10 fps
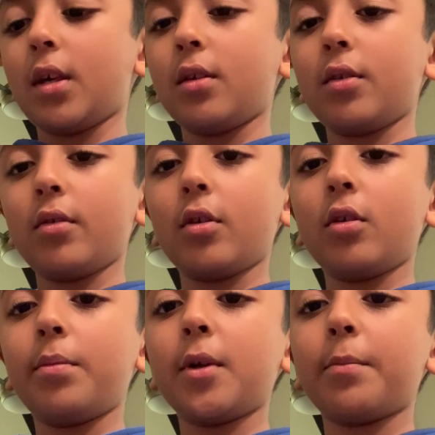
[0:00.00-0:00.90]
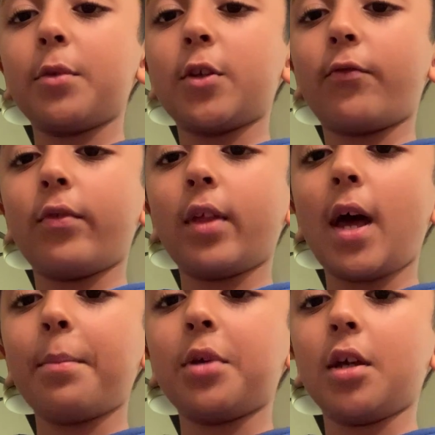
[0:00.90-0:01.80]
you're going to open up this
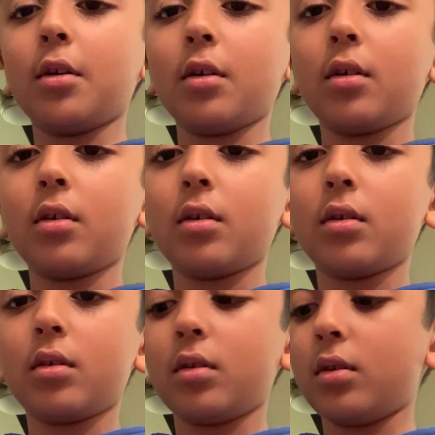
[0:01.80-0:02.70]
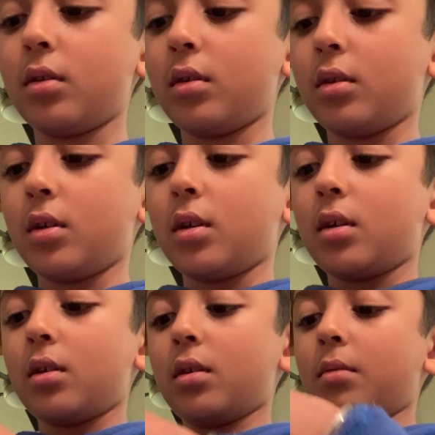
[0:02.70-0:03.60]
flap here,
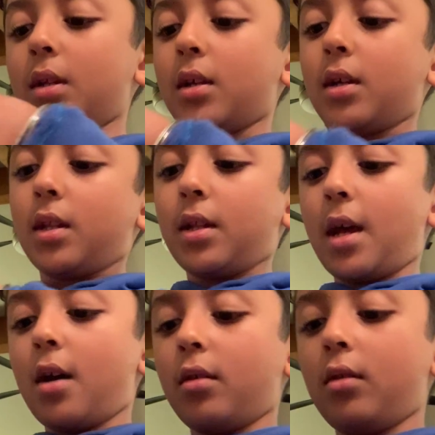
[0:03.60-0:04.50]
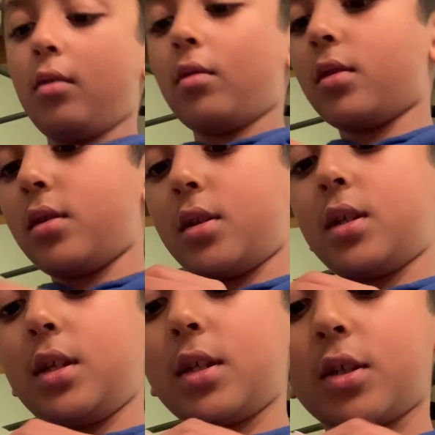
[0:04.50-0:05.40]
and now you're going to
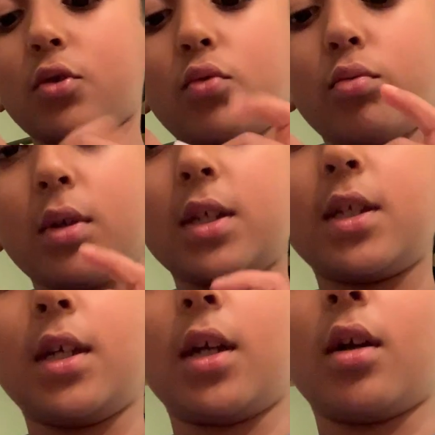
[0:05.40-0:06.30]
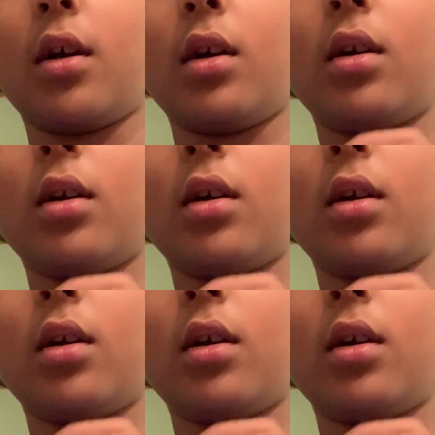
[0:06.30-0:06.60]
see this crease here